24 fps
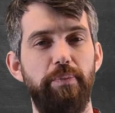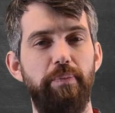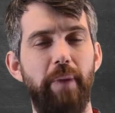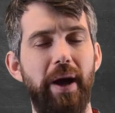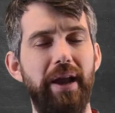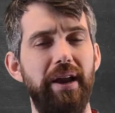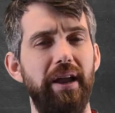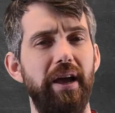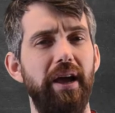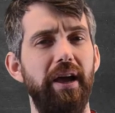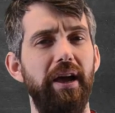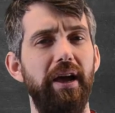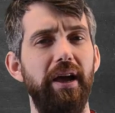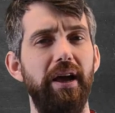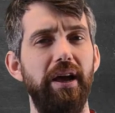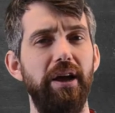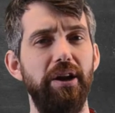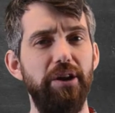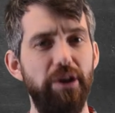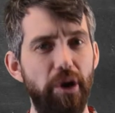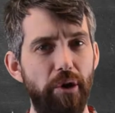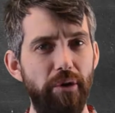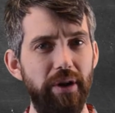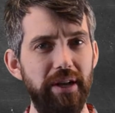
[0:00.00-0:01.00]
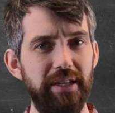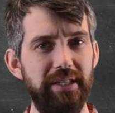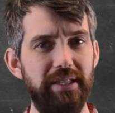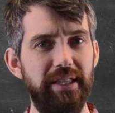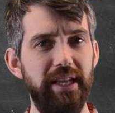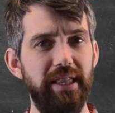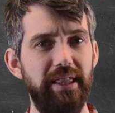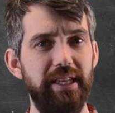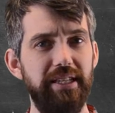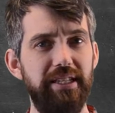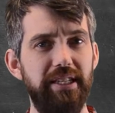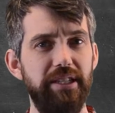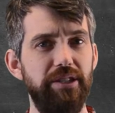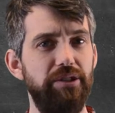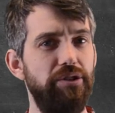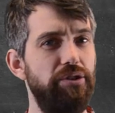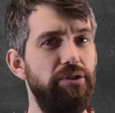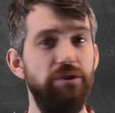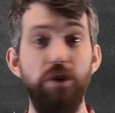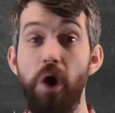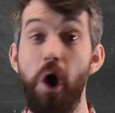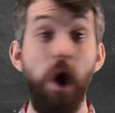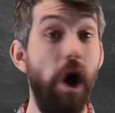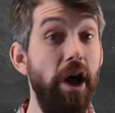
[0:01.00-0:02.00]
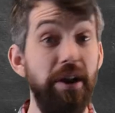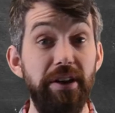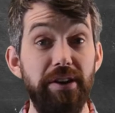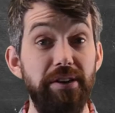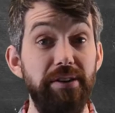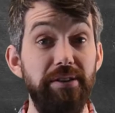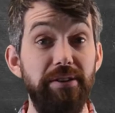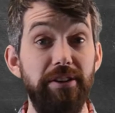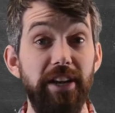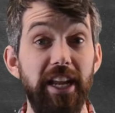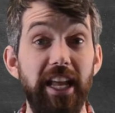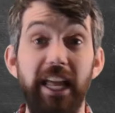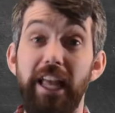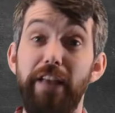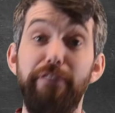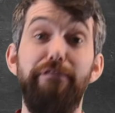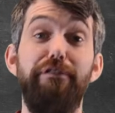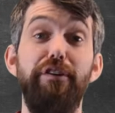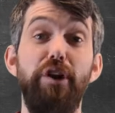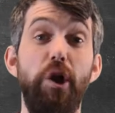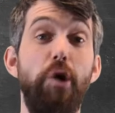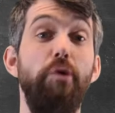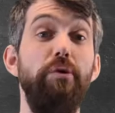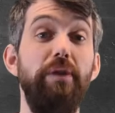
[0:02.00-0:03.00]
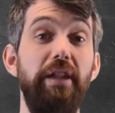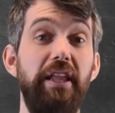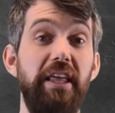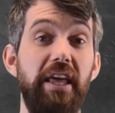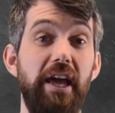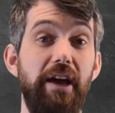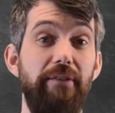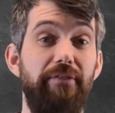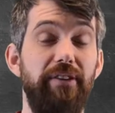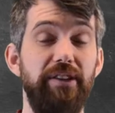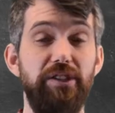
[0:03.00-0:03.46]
But notice that this is not an if and only if.